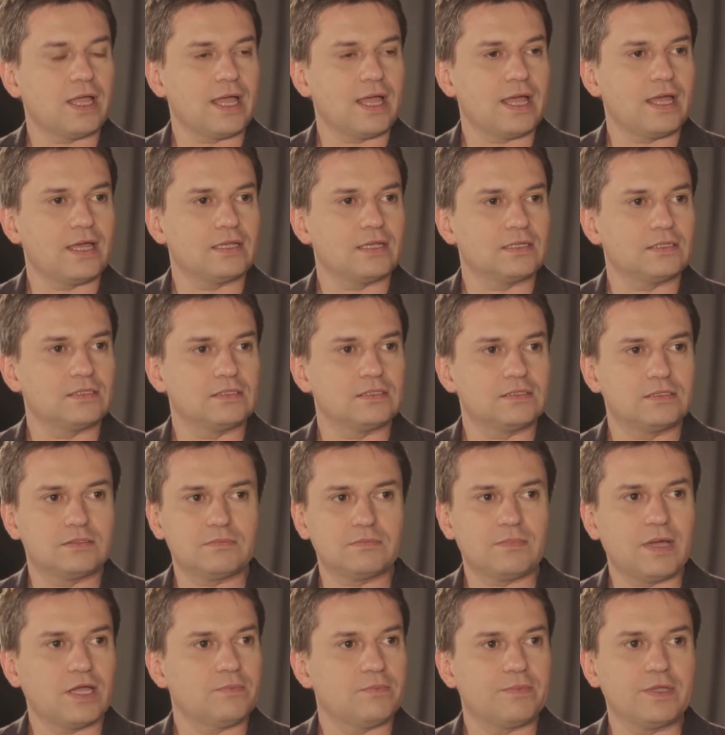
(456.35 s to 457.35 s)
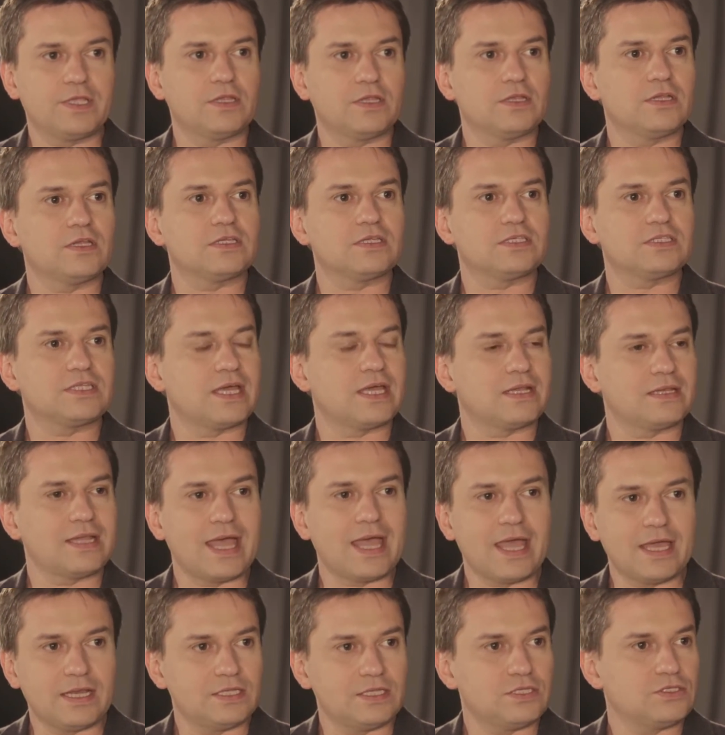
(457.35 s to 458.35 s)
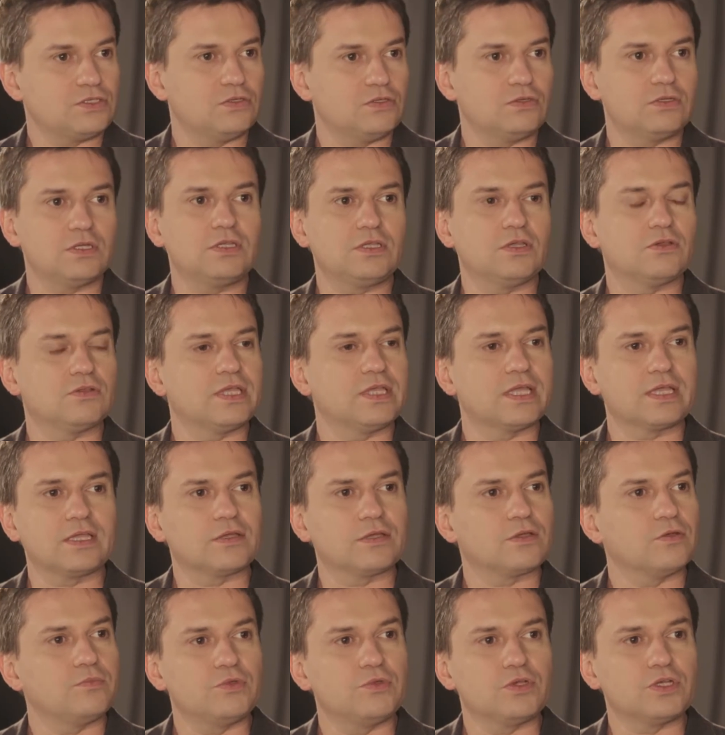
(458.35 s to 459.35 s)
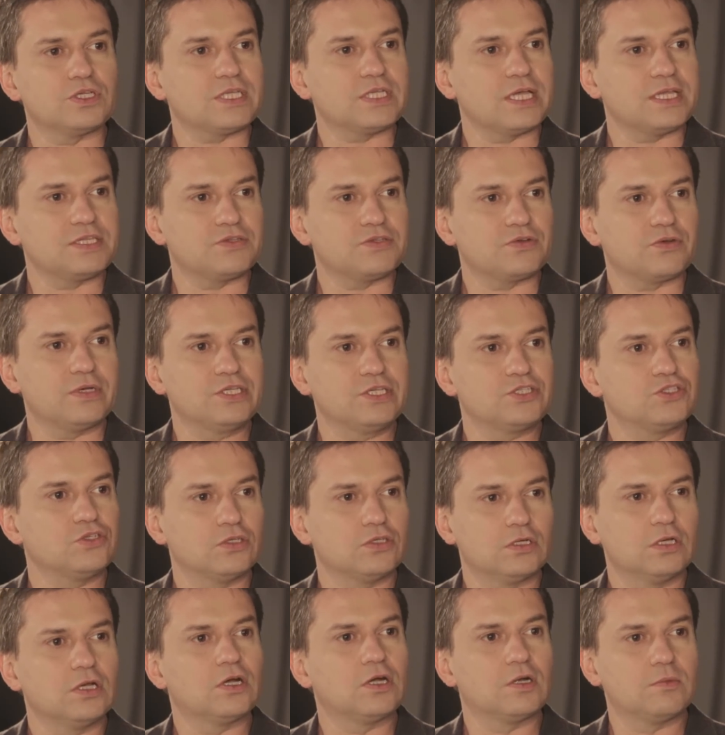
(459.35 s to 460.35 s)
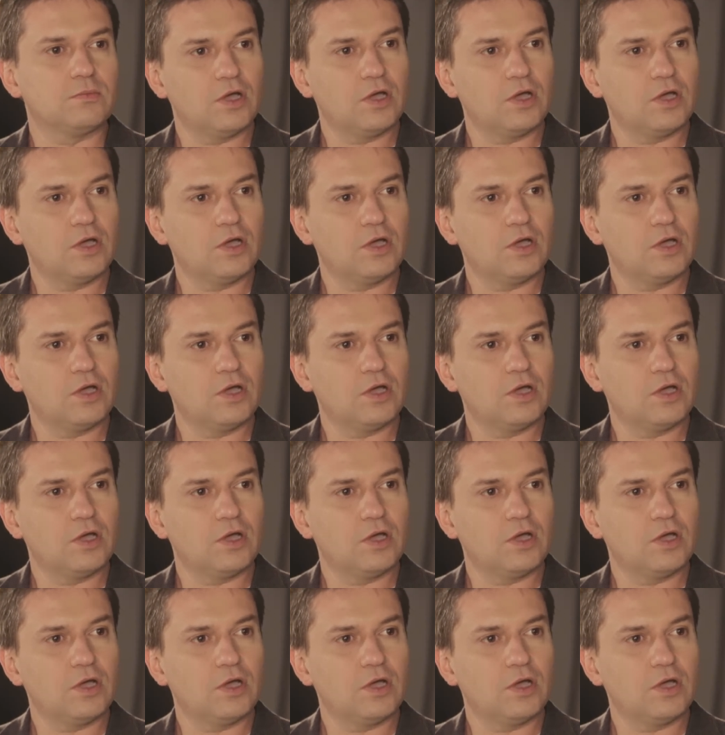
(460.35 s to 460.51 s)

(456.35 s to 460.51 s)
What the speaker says: And my opinion is that any student taking a computer science degree should learn